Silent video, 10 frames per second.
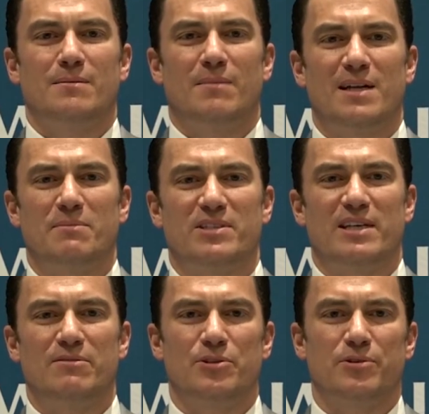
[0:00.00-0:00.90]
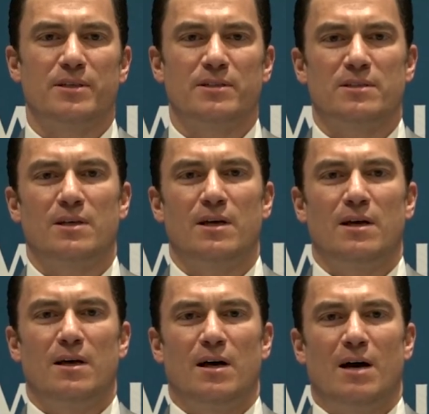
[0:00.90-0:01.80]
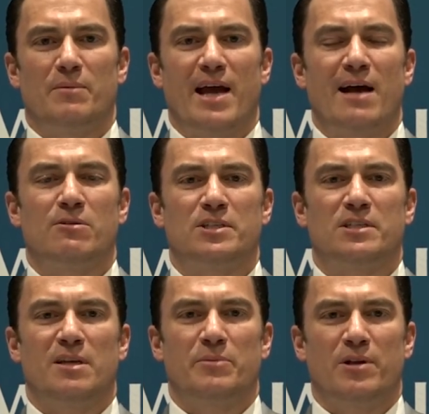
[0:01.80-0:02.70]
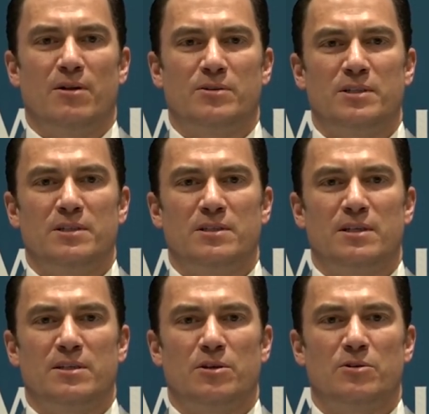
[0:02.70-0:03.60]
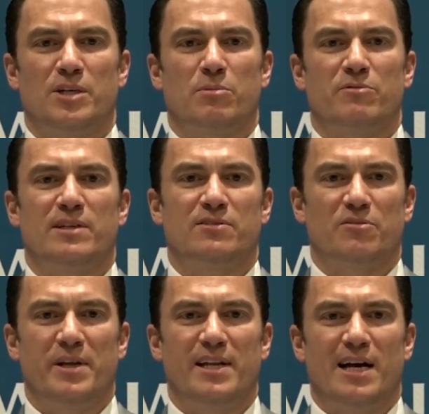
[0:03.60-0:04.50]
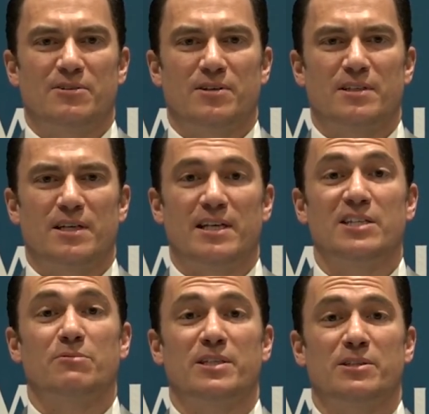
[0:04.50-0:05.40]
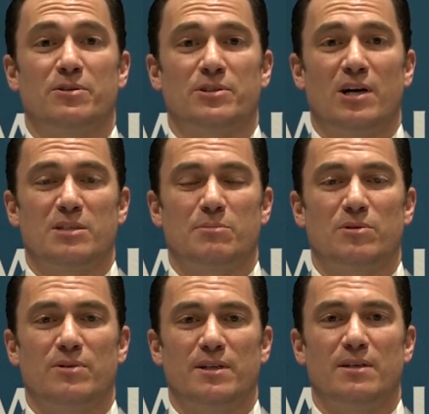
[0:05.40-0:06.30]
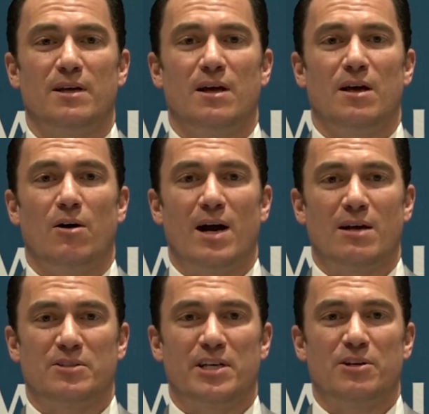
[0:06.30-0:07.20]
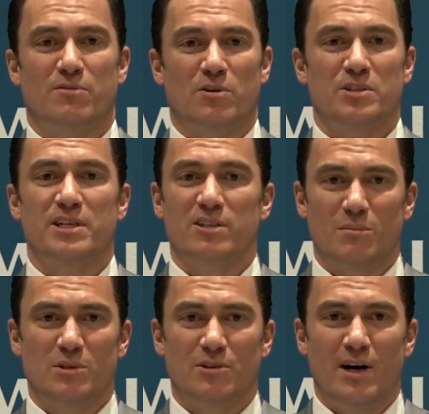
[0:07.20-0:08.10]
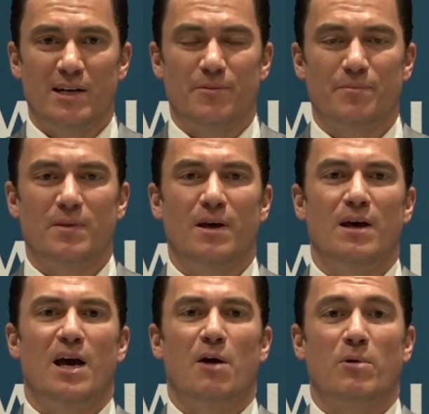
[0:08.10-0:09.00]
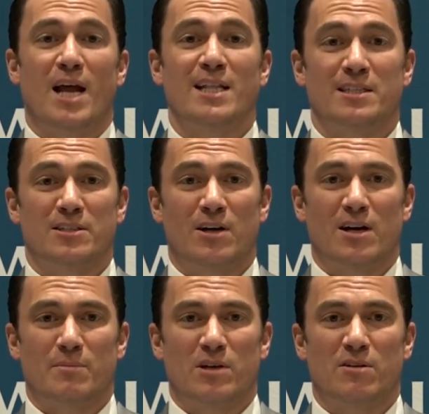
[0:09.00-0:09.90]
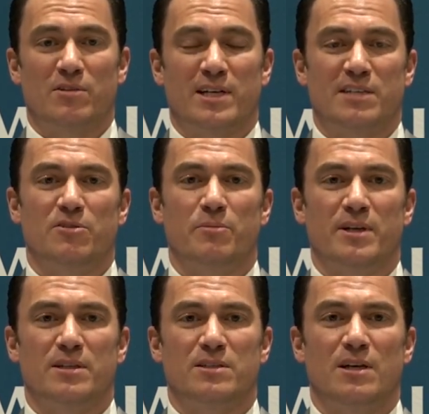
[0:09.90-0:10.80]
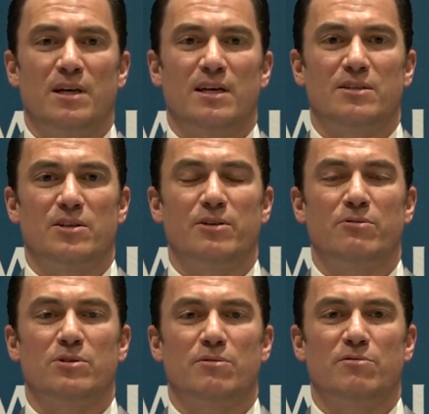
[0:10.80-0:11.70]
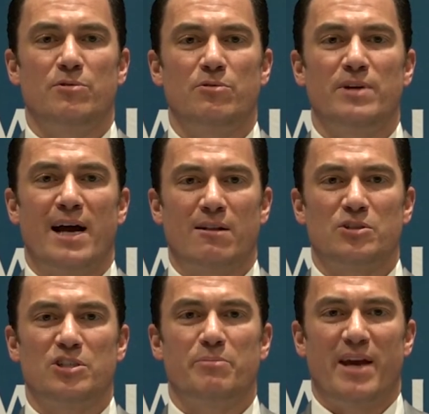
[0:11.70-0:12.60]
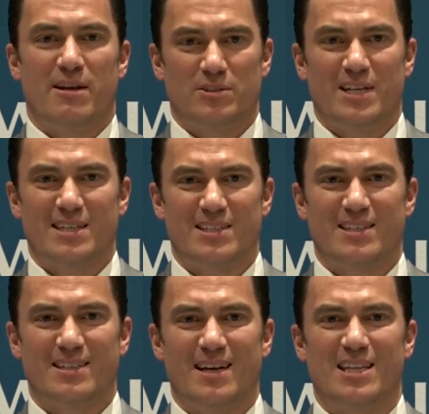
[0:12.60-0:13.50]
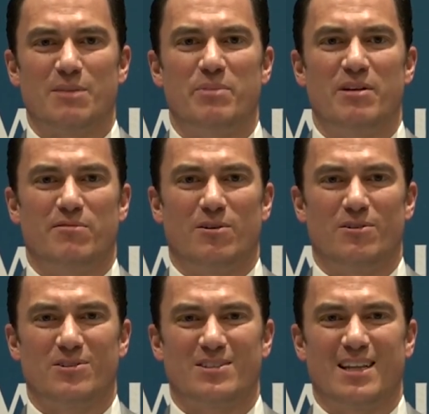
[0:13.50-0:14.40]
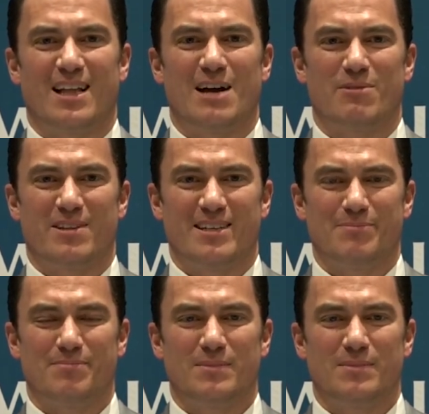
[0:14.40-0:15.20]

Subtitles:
my name is Dave Stukas. I'm an allergist and immunologist and associate professor of pediatrics at Nationwide Children's Hospital and Ohio State University in Columbus, Ohio. And what I'd like to talk about over the next few minutes is the use of food allergy panel testing and the pitfalls that lie within.